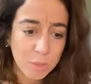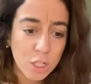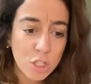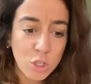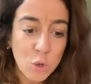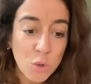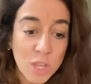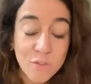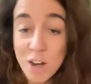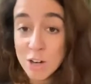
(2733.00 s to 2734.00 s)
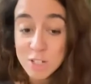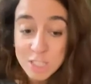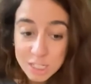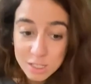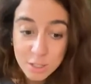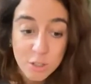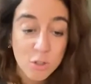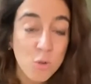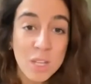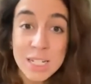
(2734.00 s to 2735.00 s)
Soothing fragrances,
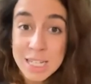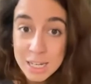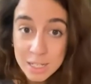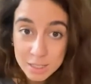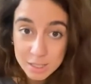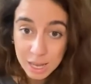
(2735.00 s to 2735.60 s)
soothing teas,